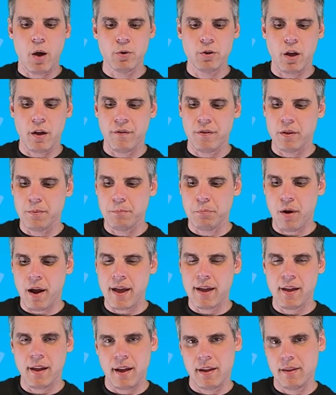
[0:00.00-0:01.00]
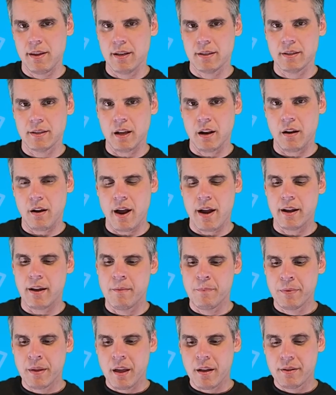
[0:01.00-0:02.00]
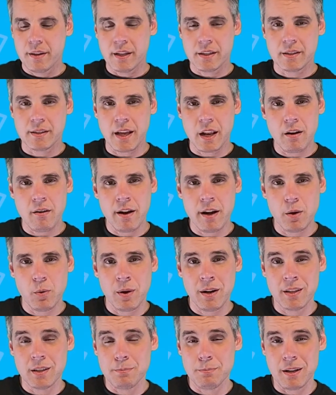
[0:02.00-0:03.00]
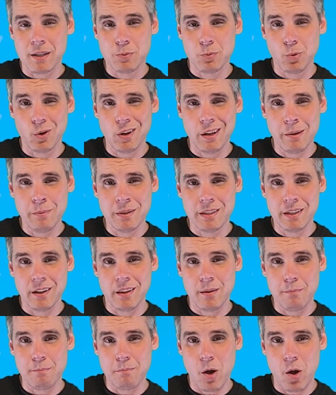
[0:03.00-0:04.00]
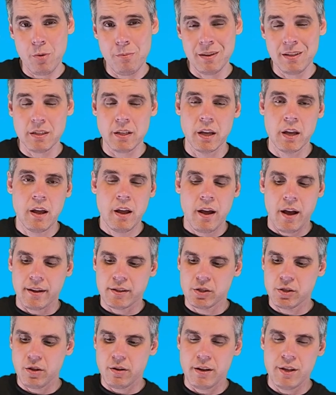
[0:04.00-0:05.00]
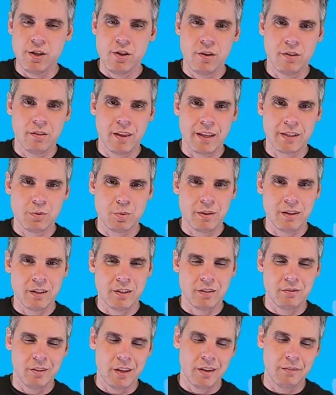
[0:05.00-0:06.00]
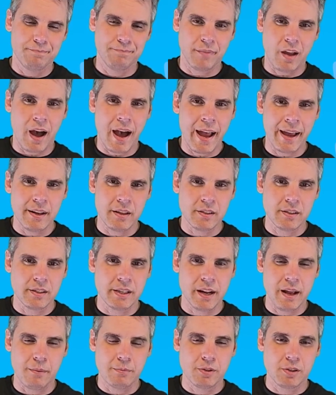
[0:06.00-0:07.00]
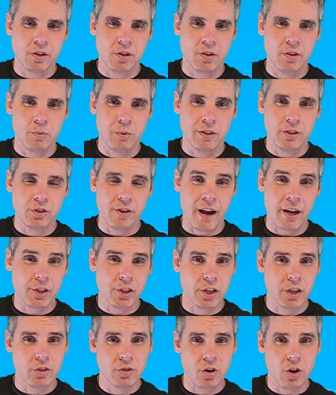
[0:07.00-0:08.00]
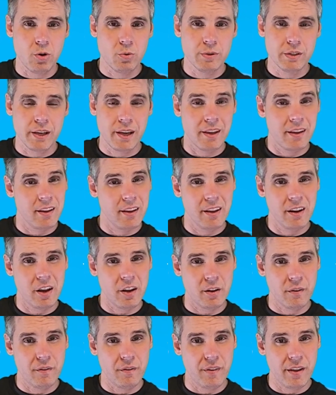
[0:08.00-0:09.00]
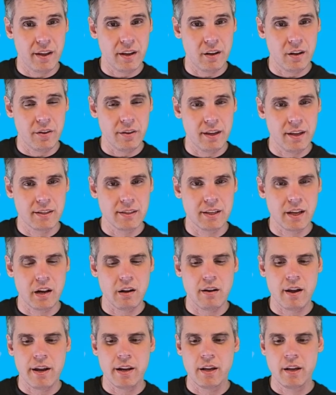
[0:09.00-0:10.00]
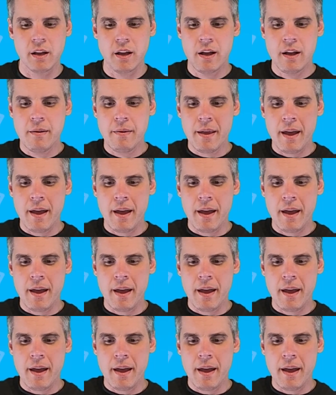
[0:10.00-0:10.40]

I would go for the brake and the accelerator. The accelerator one is much more limited at the moment. Certainly, that's when I had it set up so that when traction control was kicking in, I could feel it on the accelerator,